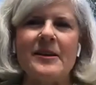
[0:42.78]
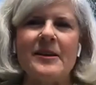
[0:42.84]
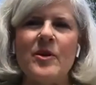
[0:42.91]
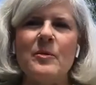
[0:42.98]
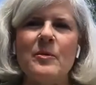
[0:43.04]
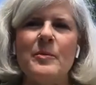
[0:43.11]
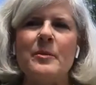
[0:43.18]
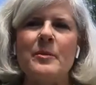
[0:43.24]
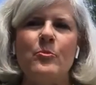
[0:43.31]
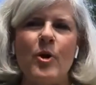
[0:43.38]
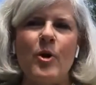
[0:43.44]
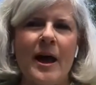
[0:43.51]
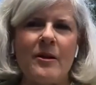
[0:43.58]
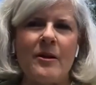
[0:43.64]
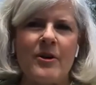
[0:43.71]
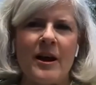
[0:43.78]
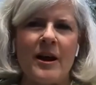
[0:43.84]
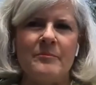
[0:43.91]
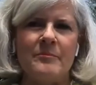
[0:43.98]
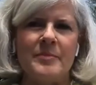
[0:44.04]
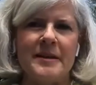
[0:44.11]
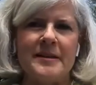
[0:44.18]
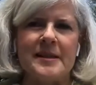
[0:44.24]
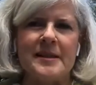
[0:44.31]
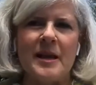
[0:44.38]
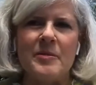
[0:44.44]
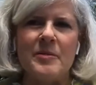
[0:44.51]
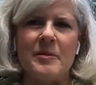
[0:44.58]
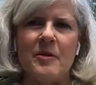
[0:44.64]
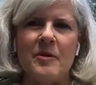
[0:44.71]
me just give you a big background because a
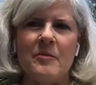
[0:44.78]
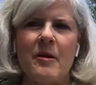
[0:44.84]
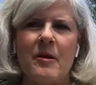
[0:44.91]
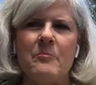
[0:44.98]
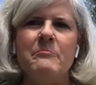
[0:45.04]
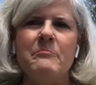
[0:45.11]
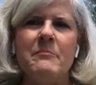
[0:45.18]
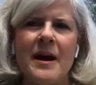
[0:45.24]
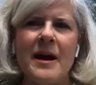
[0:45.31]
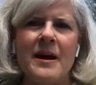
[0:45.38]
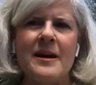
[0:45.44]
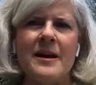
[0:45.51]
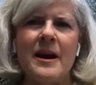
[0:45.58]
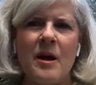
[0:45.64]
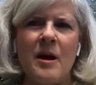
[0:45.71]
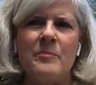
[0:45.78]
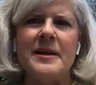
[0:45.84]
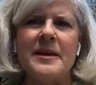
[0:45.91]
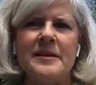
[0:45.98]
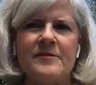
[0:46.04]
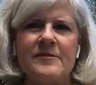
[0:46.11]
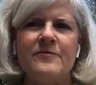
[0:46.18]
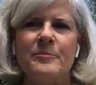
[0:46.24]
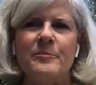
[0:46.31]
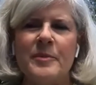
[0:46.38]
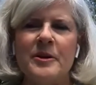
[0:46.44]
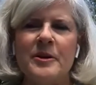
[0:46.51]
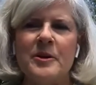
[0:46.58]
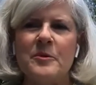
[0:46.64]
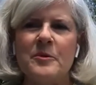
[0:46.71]
lot of people may not be as
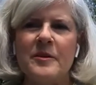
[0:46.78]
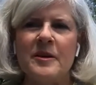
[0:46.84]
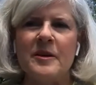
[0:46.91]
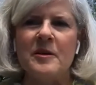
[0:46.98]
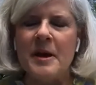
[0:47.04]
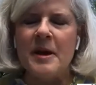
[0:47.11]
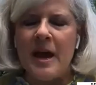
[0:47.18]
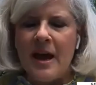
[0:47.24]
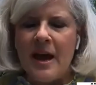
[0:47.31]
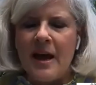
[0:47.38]
familiar with him.